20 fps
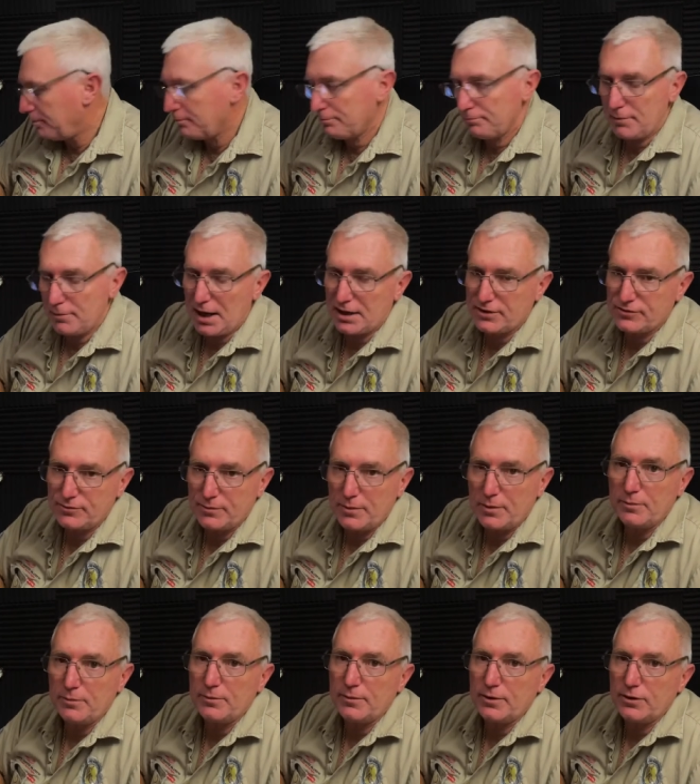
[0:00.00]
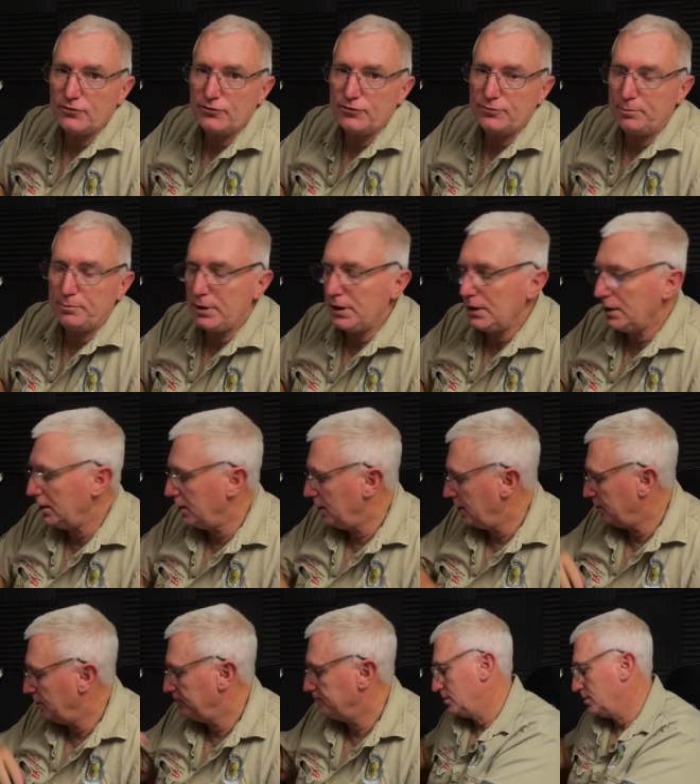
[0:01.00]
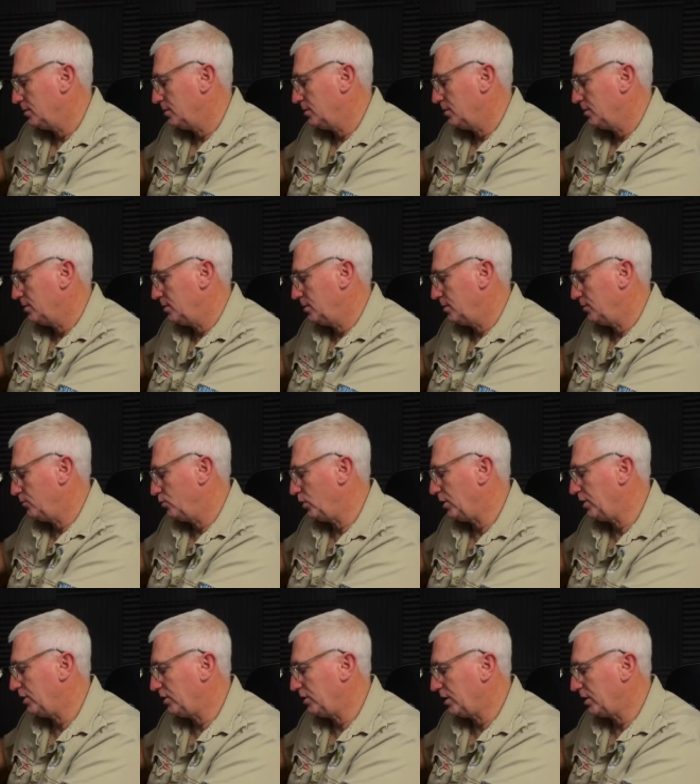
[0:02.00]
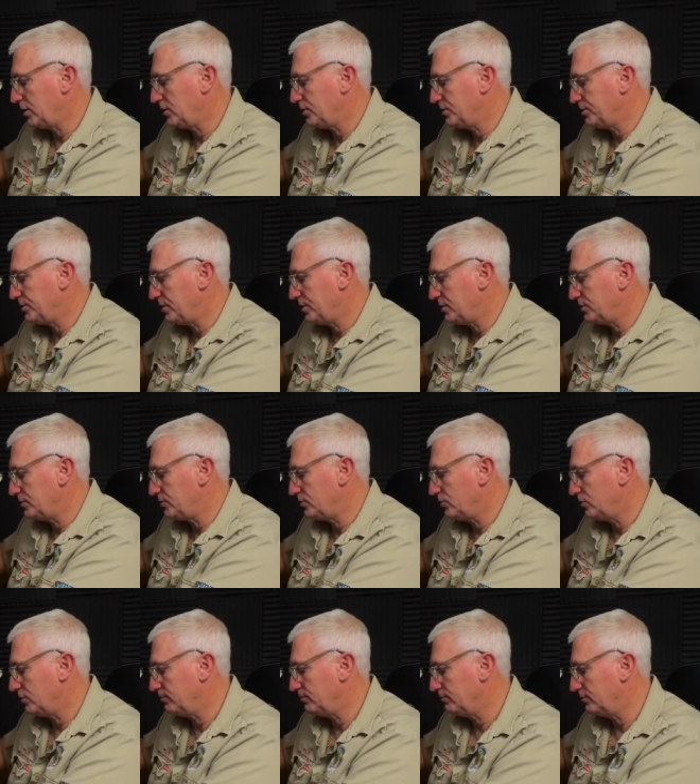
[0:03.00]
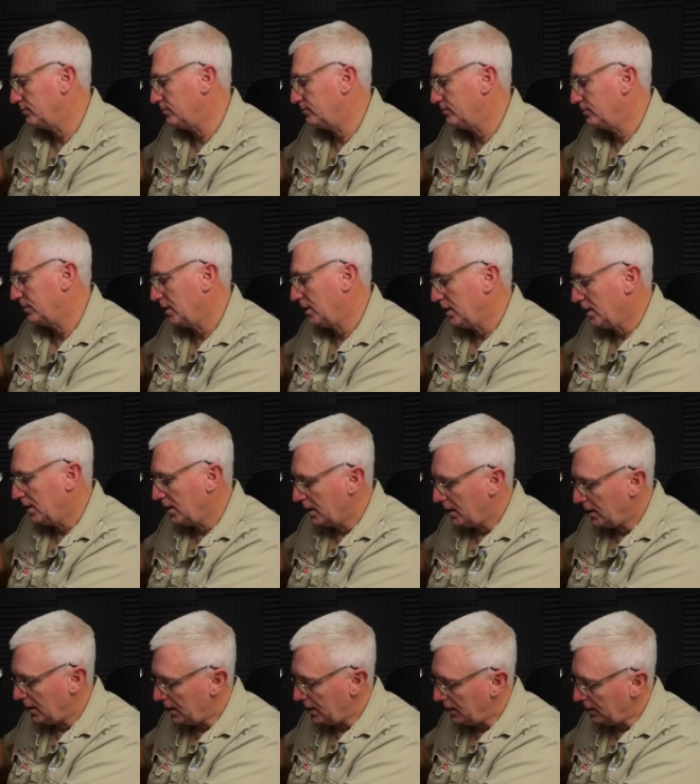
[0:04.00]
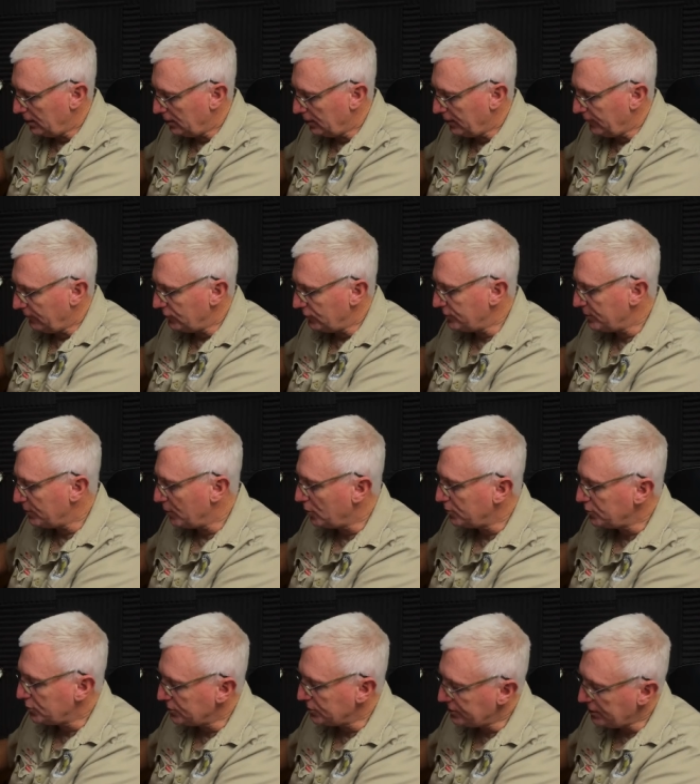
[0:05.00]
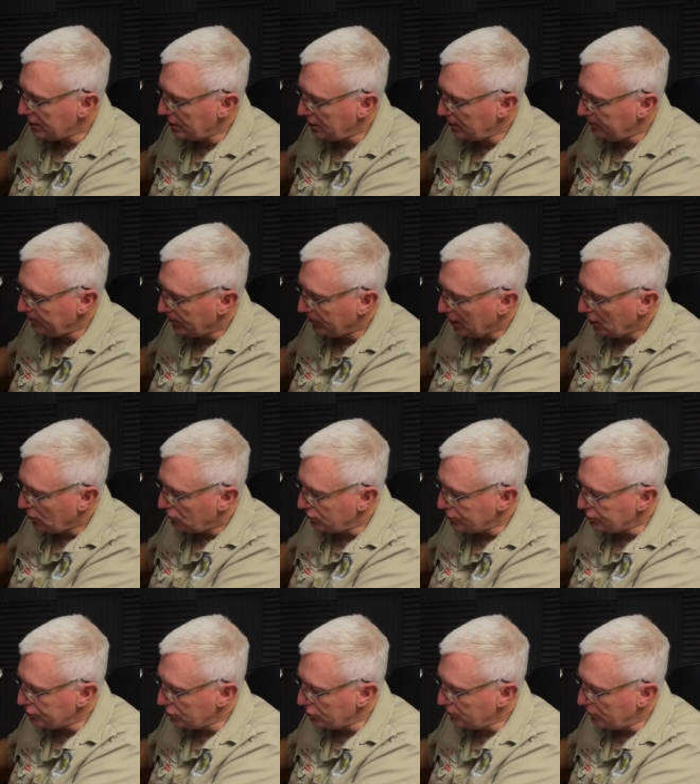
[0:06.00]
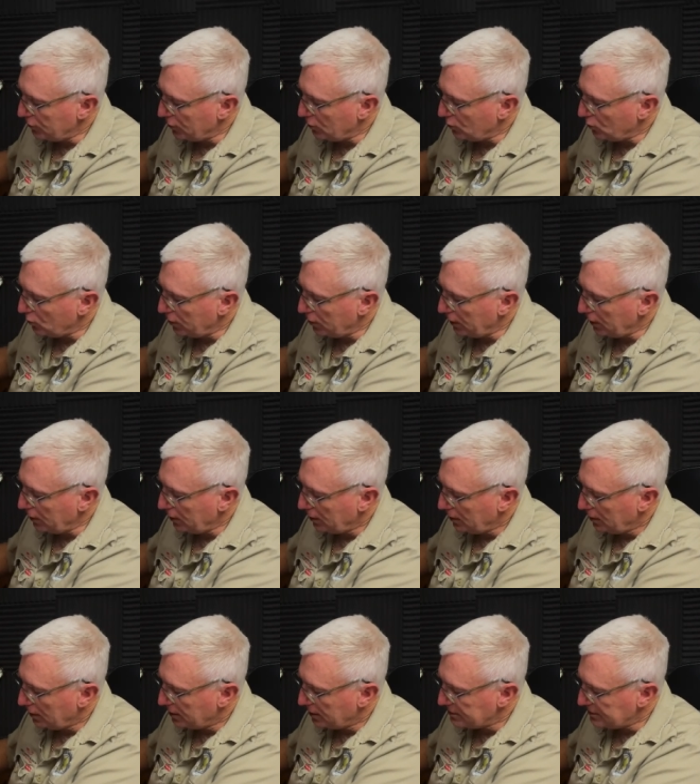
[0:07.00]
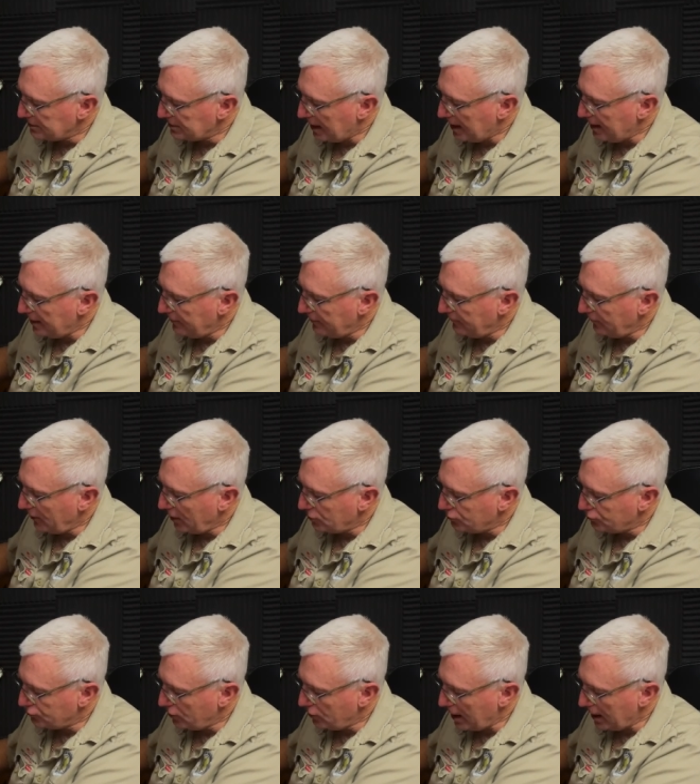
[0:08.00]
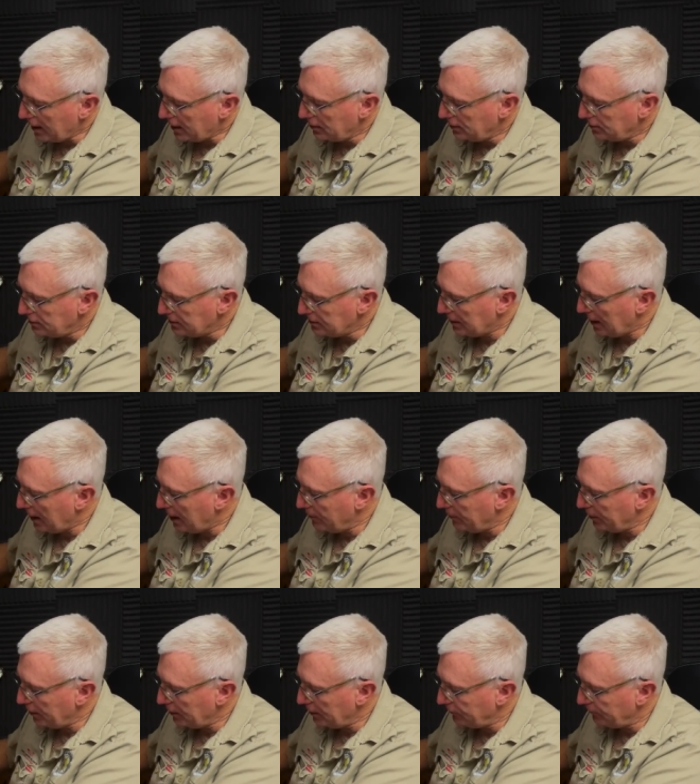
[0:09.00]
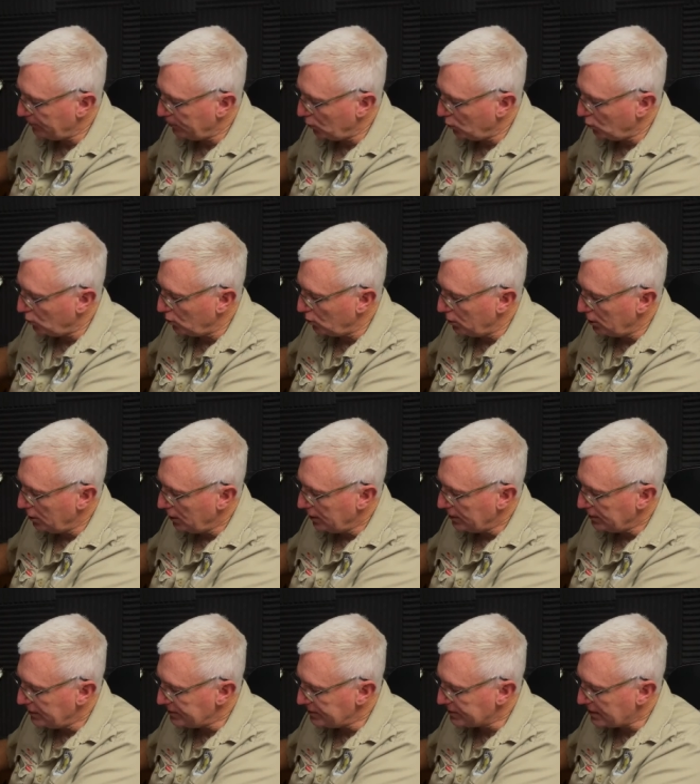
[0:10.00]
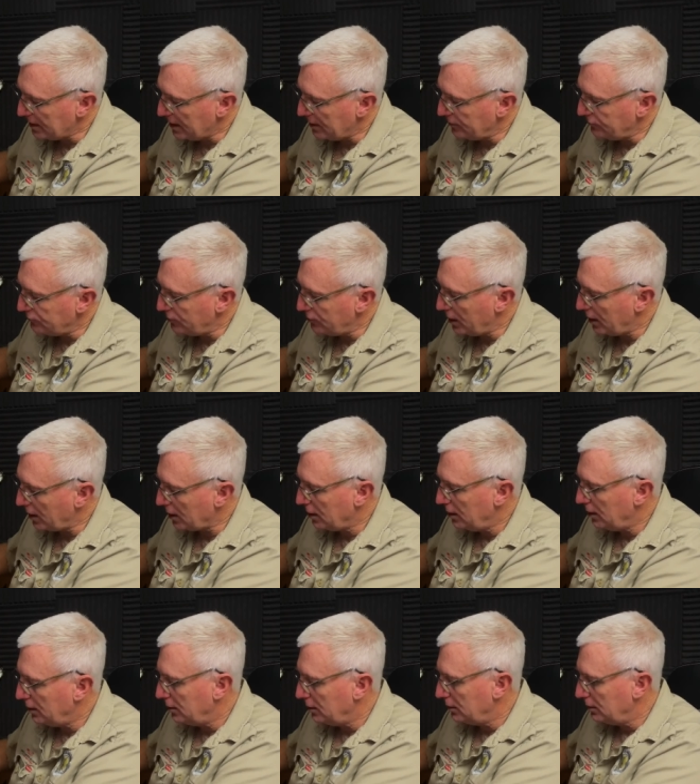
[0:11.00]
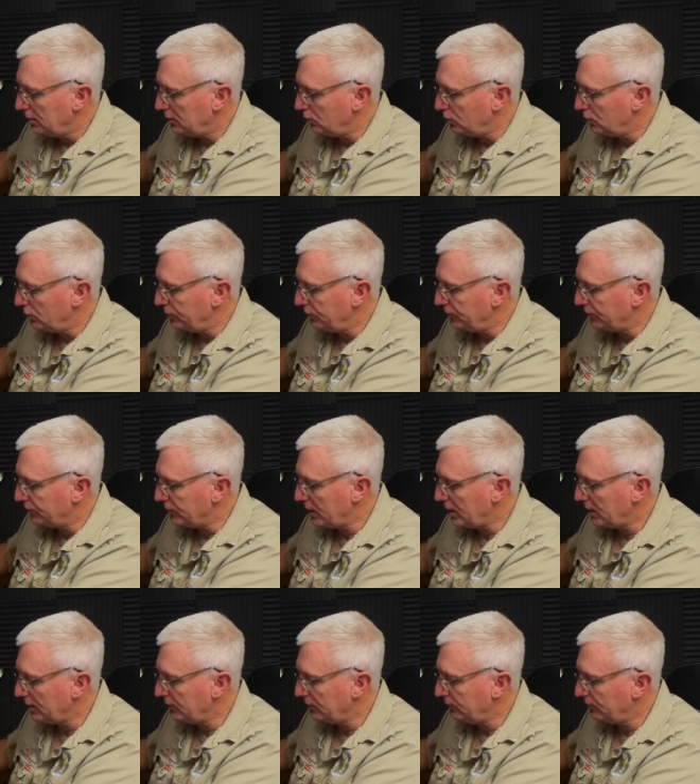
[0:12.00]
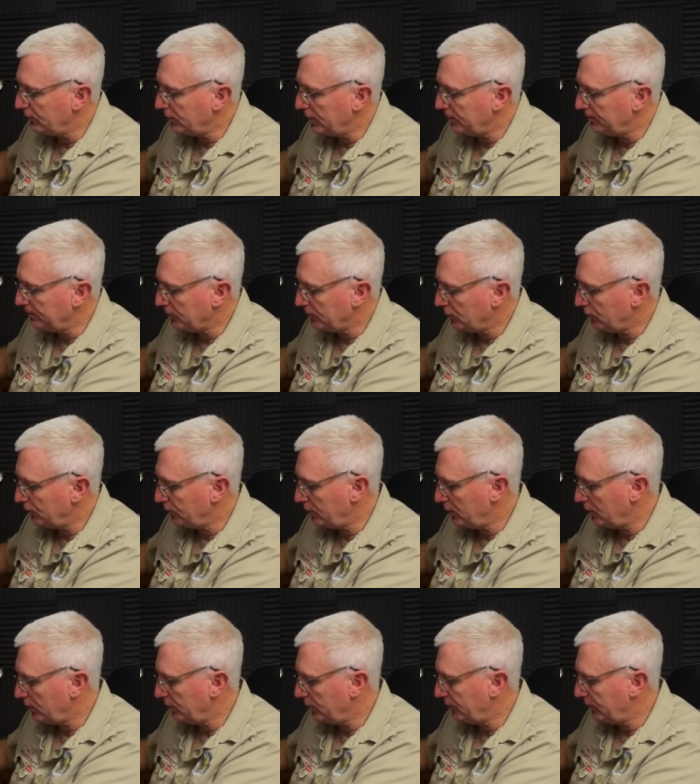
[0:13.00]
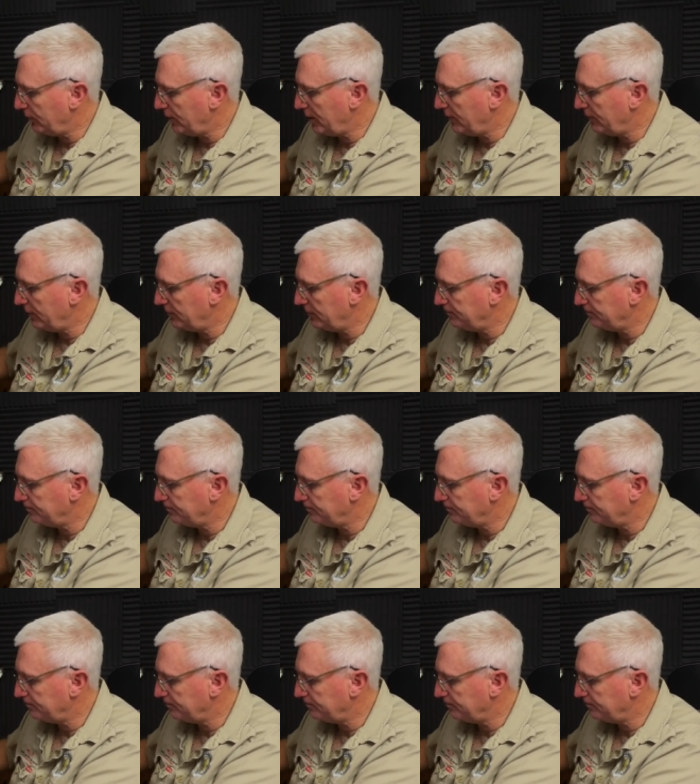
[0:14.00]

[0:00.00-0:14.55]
maximum speed and when you're done you just hit stop and it'll give you some options here. Resume recording, save track to Garmin Explore, discard track. And we'll discard this one because we don't want to save it.